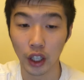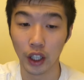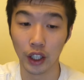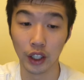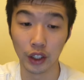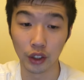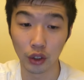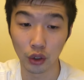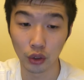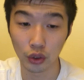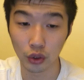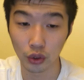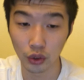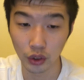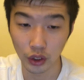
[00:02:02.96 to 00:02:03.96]
and
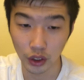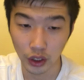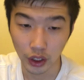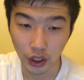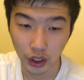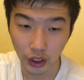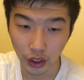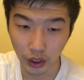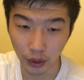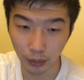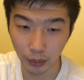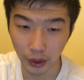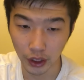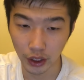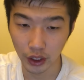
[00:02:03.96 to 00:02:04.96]
also
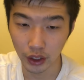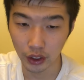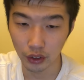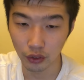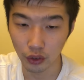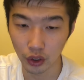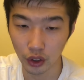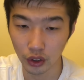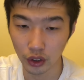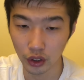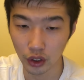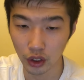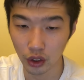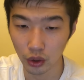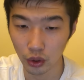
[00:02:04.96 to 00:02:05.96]
imitated from the
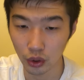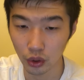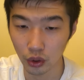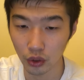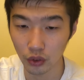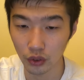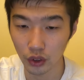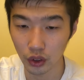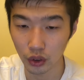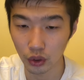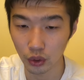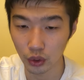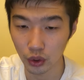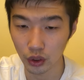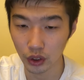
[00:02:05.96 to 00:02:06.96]
corridor of the
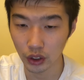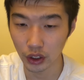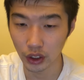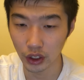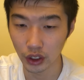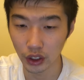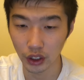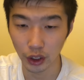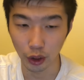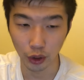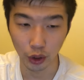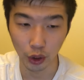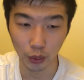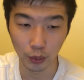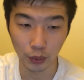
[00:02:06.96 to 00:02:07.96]
North Indian
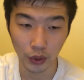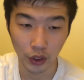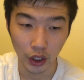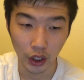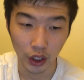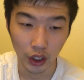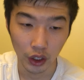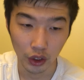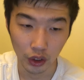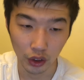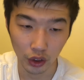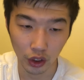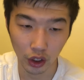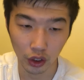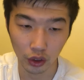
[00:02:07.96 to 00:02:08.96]
Kingdom. The
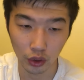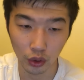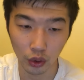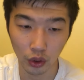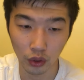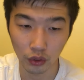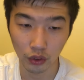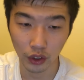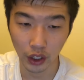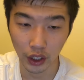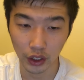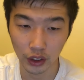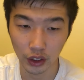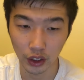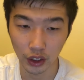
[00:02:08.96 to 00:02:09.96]
corridor of
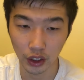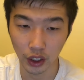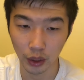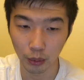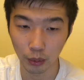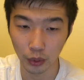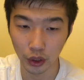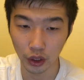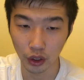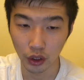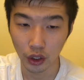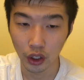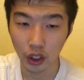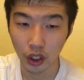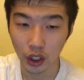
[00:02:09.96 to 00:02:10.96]
Kazakh can
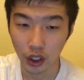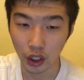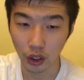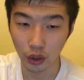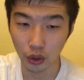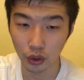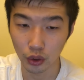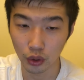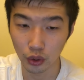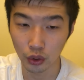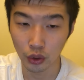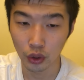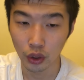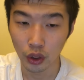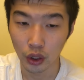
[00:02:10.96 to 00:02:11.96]
also
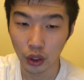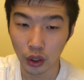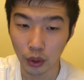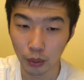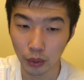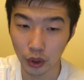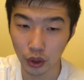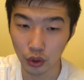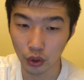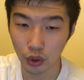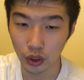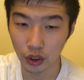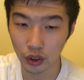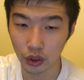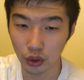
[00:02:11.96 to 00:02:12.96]
be
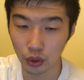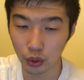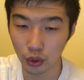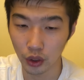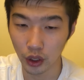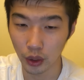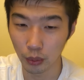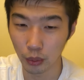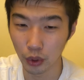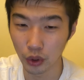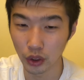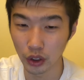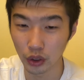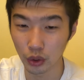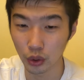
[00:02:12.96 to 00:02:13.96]
traced to temple
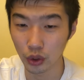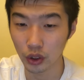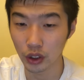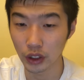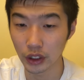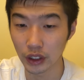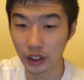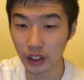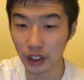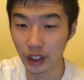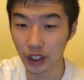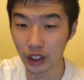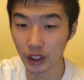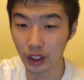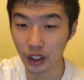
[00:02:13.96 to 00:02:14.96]
in northern India
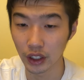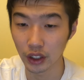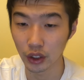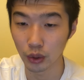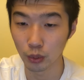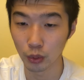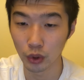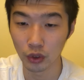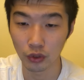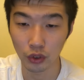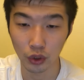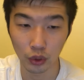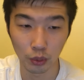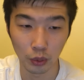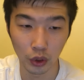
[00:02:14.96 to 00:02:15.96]
and later moved
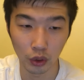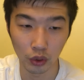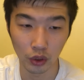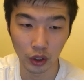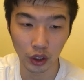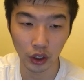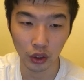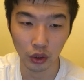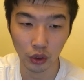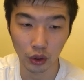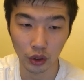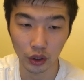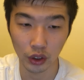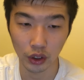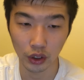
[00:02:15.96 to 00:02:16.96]
to Mongolia
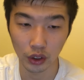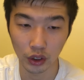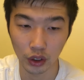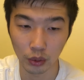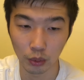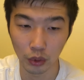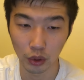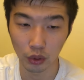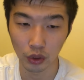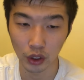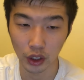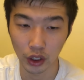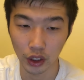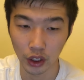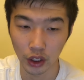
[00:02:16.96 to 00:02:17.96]
court in the Mongolia
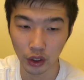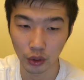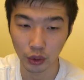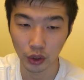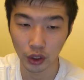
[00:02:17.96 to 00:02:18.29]
area.